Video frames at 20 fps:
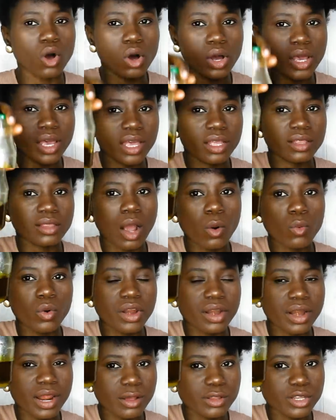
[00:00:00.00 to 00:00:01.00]
oil
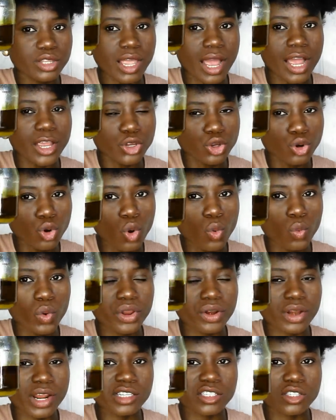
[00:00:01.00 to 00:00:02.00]
that you
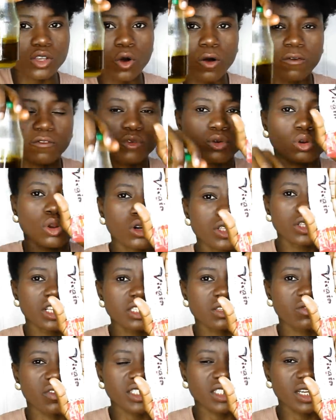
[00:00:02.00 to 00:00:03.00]
will rinse off, not this
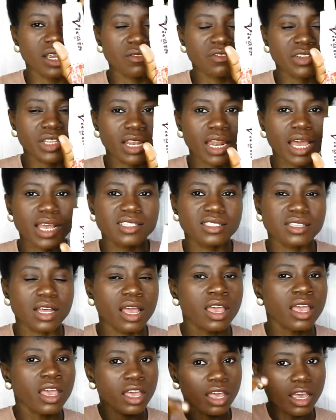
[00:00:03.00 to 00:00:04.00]
veggie hair fertilizer.
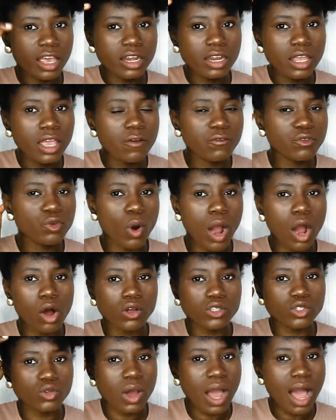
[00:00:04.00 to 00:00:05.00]
And if you are
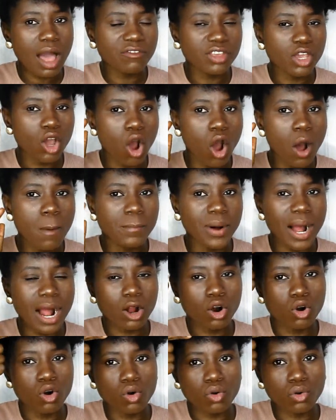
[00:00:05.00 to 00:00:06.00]
also having all
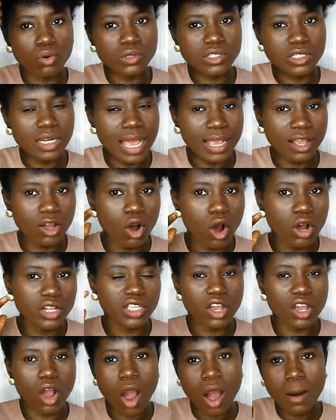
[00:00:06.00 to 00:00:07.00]
back cornrows, like
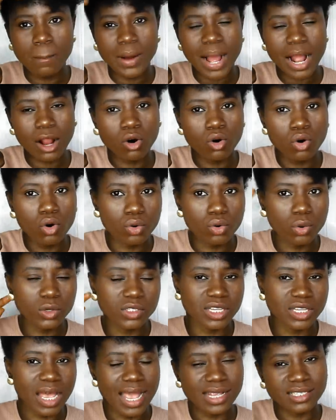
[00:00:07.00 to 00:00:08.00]
the all back
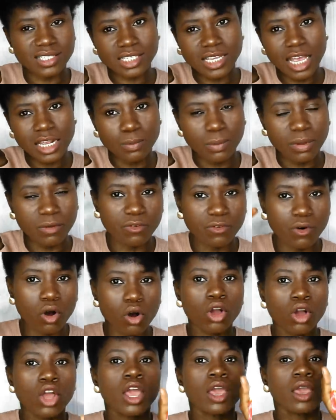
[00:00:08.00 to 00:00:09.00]
cornrows I said
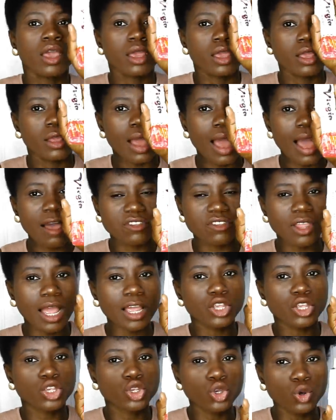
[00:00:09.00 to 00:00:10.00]
before,
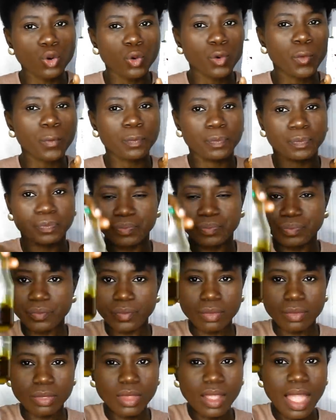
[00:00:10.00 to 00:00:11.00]
after you
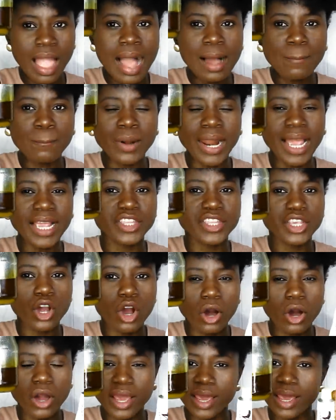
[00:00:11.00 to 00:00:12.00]
applying the
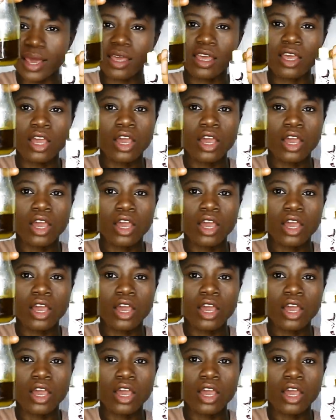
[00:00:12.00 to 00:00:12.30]
oil,